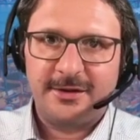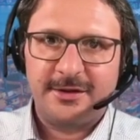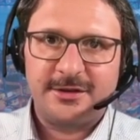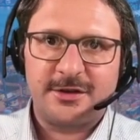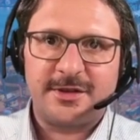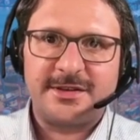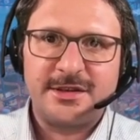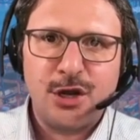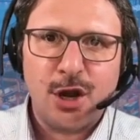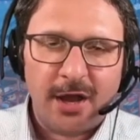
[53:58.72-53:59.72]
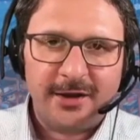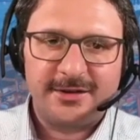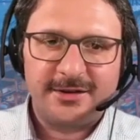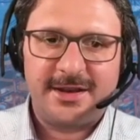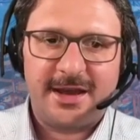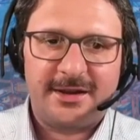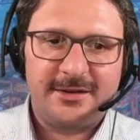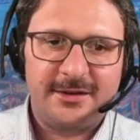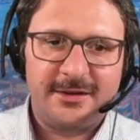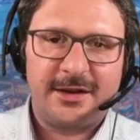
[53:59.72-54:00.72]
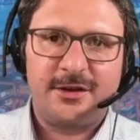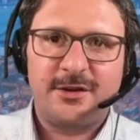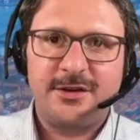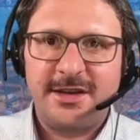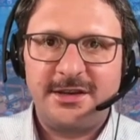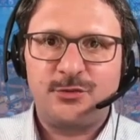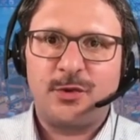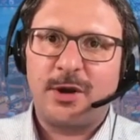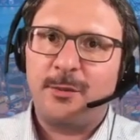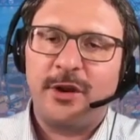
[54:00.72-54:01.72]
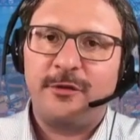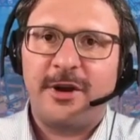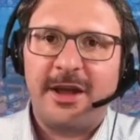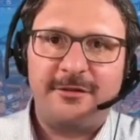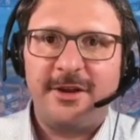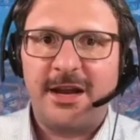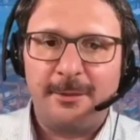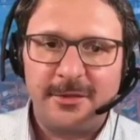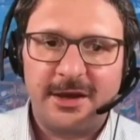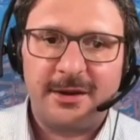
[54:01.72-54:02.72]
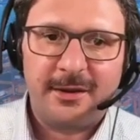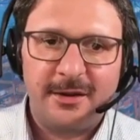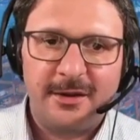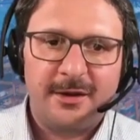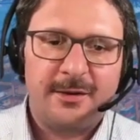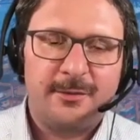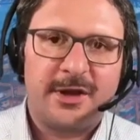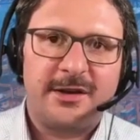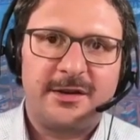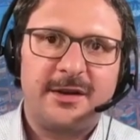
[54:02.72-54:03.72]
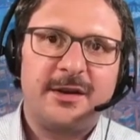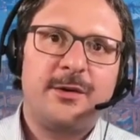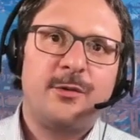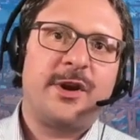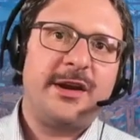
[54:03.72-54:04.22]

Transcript: So that's not a set that contains one point for every lambda, but what I